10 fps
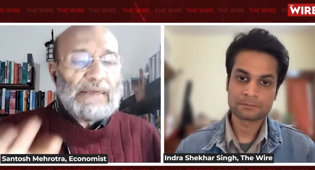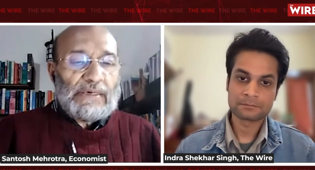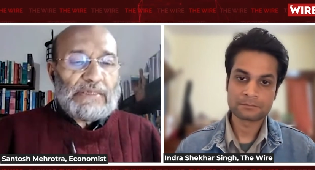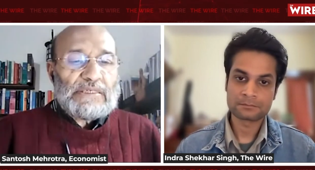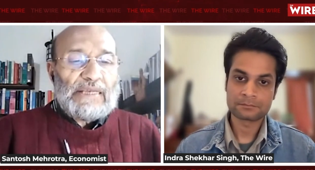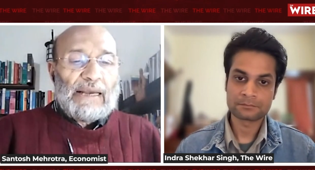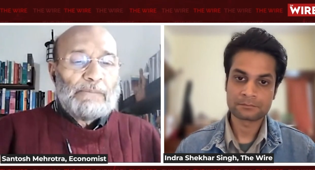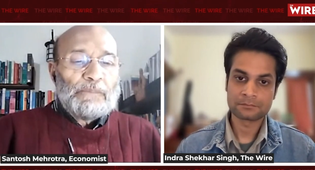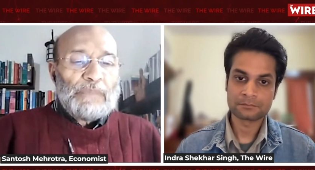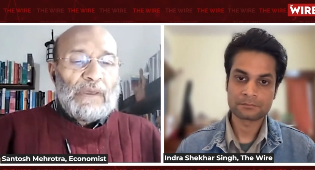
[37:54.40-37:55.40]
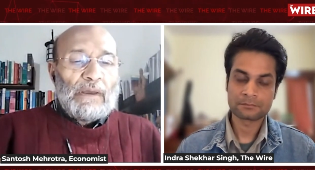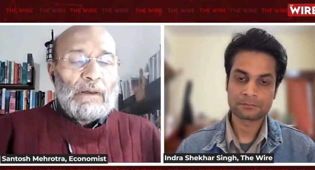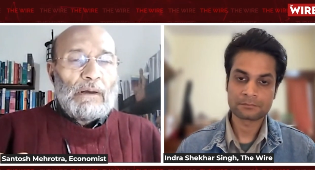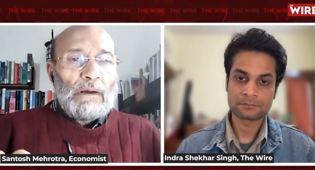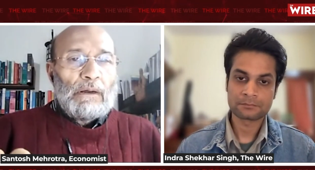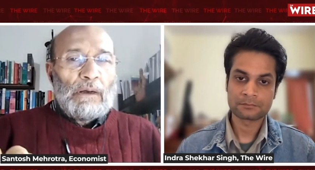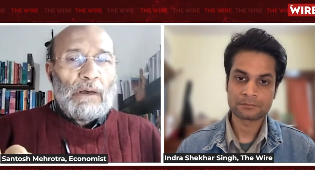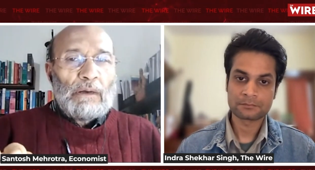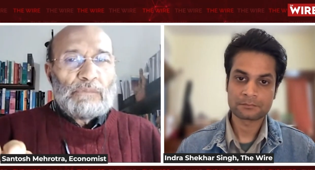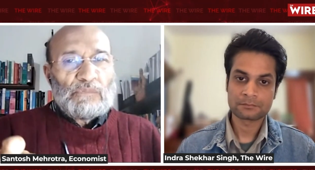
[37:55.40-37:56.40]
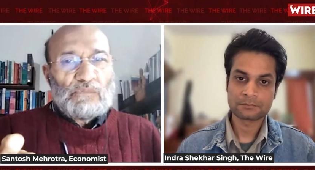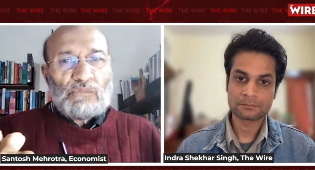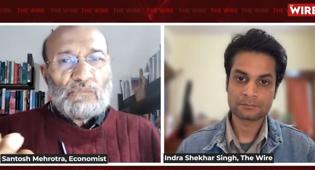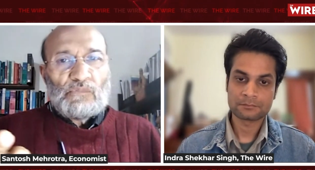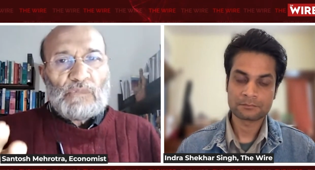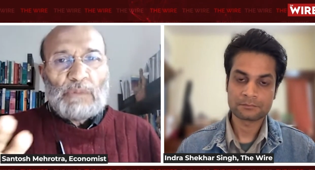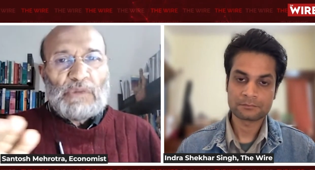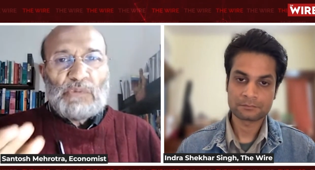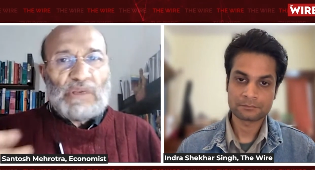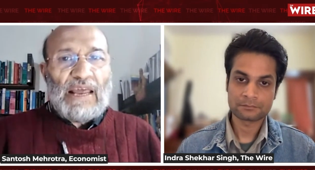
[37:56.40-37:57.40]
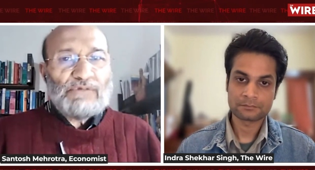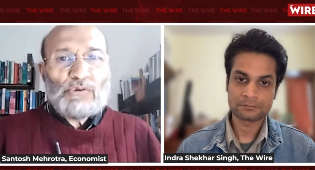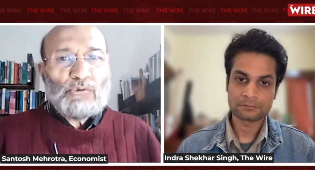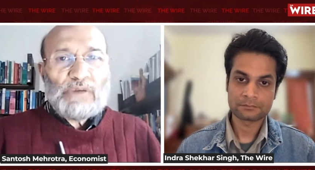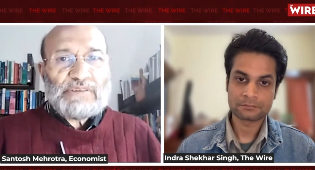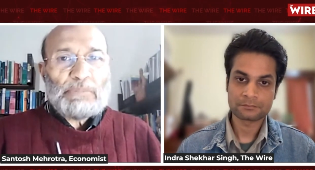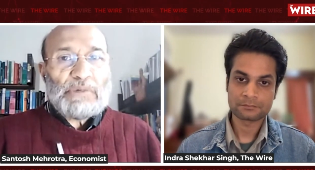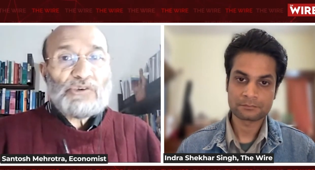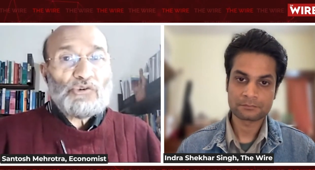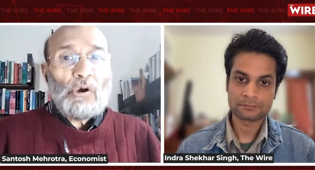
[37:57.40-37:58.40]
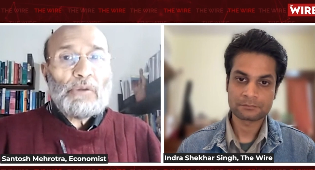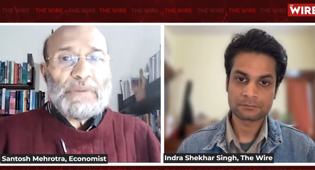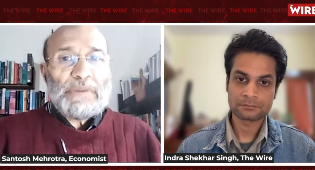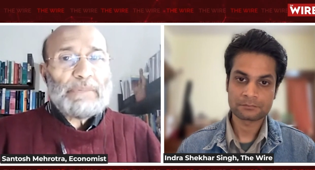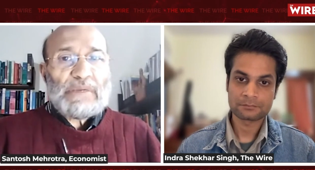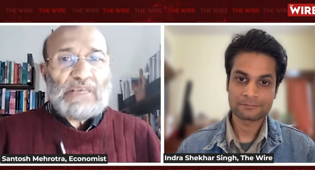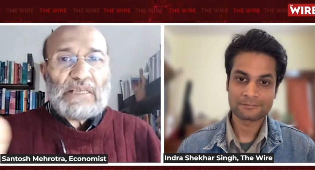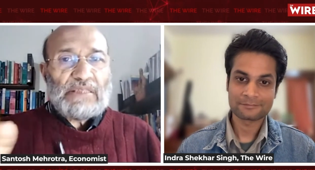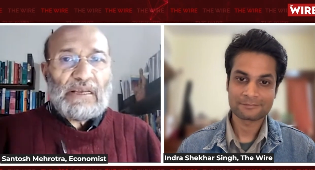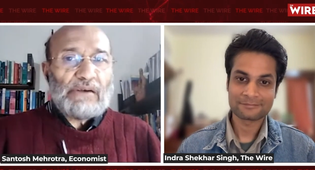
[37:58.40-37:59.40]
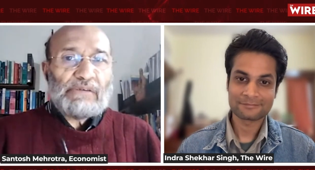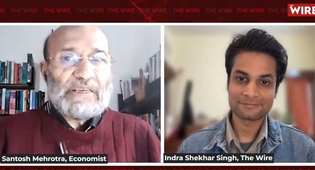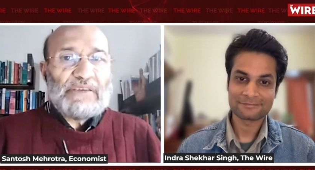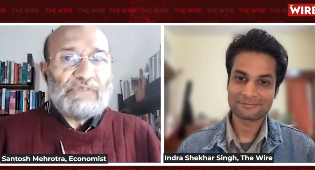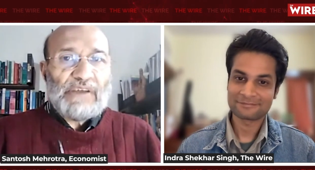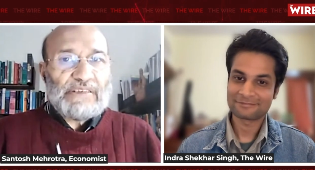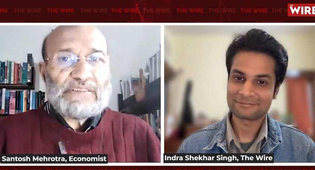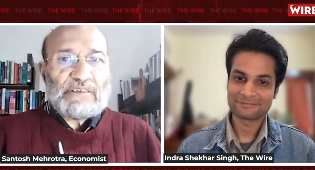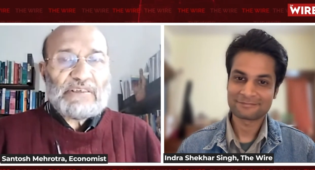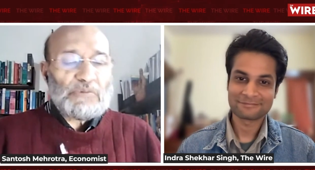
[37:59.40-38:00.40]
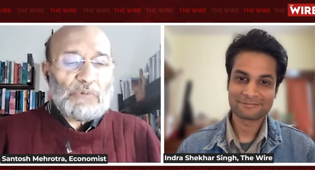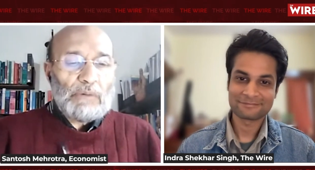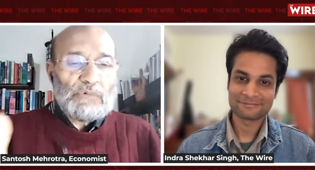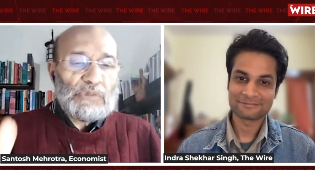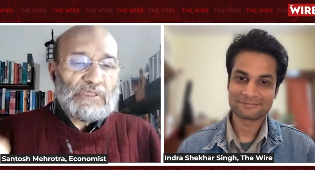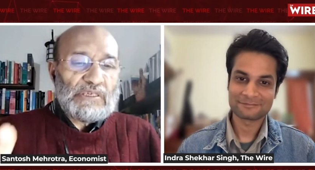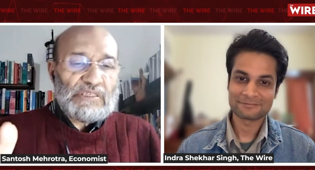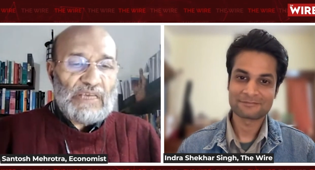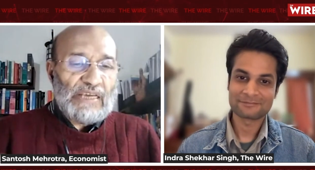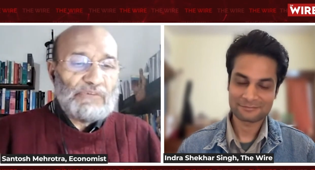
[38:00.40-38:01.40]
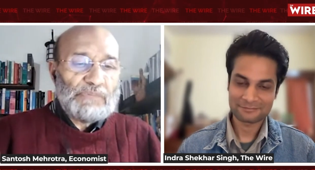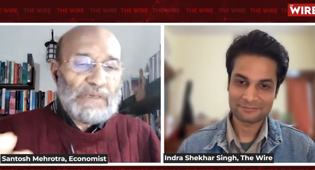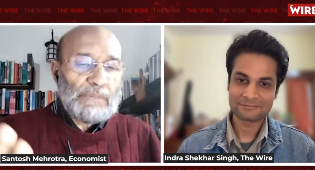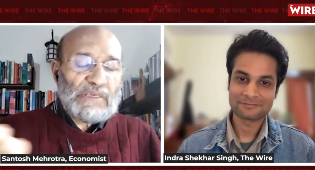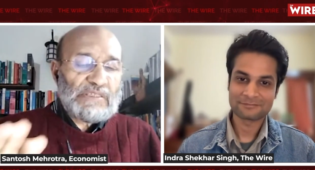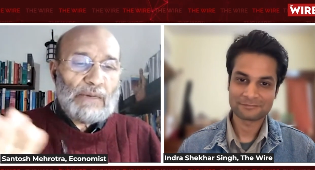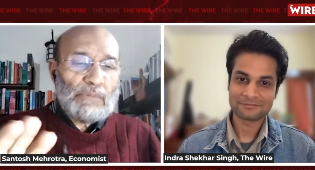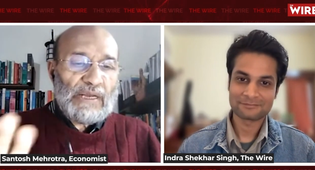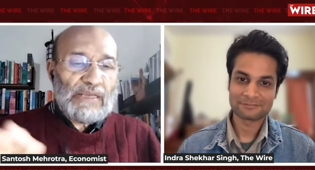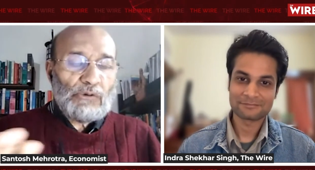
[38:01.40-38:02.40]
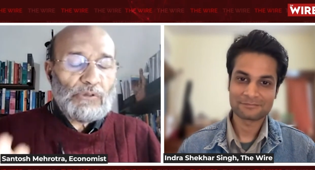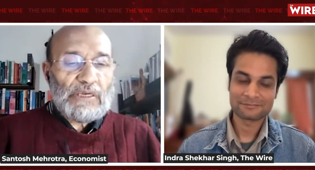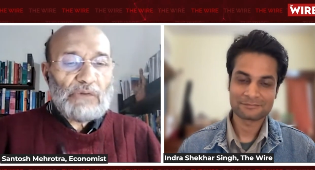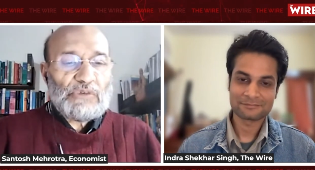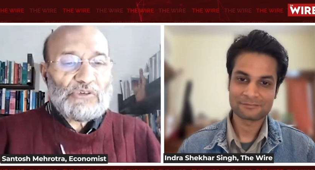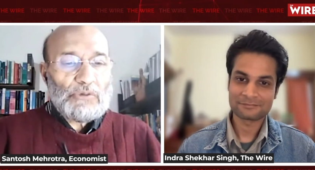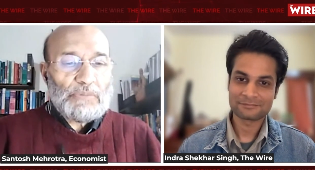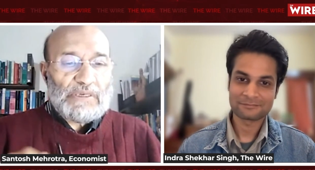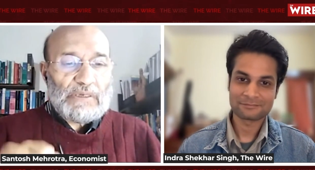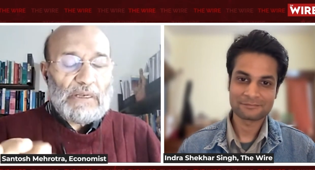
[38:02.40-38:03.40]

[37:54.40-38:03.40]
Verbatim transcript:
Speaker 1: understand. Um, I mean, we'll have to do a separate show on PM Kisan. There are really very serious problems with the design of PM Kisan, but I don't think we should be.